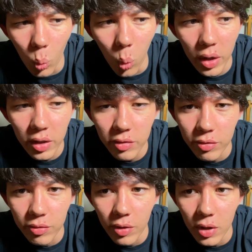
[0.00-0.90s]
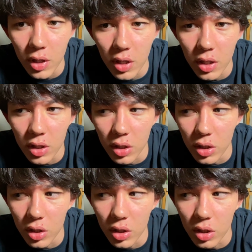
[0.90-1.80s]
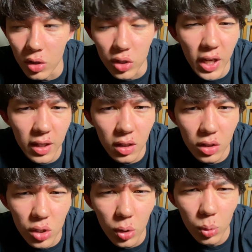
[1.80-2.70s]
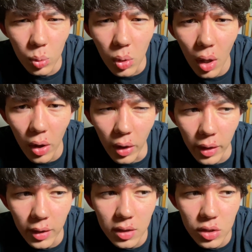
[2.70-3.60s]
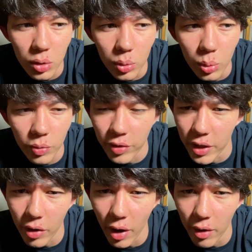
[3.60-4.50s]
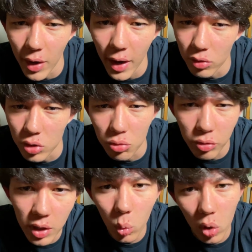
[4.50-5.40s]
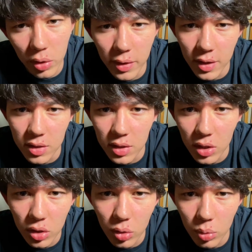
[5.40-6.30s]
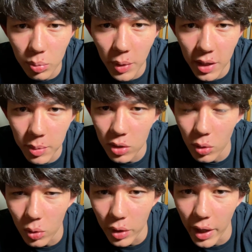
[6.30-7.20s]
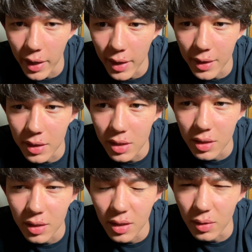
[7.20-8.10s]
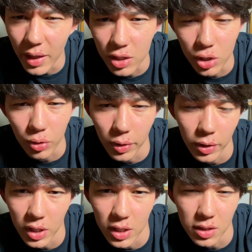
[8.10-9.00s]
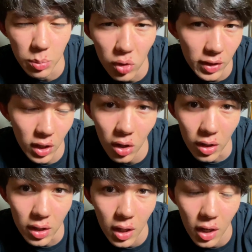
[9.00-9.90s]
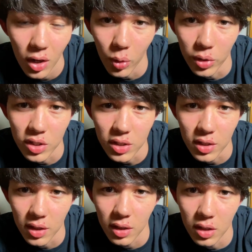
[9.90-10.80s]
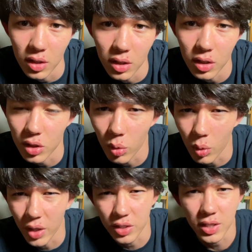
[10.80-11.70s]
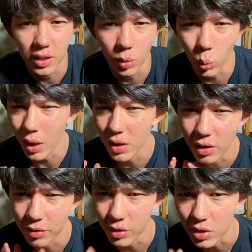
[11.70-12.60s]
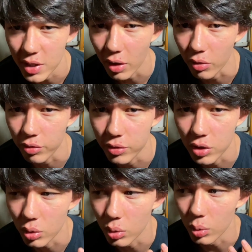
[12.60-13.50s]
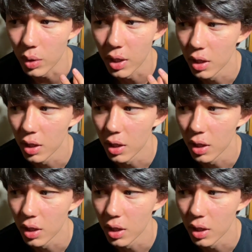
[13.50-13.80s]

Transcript: What if you're taking too long to figure out how to reword this into baby talk and the lecturer is moving on, or you don't understand it well enough yourself to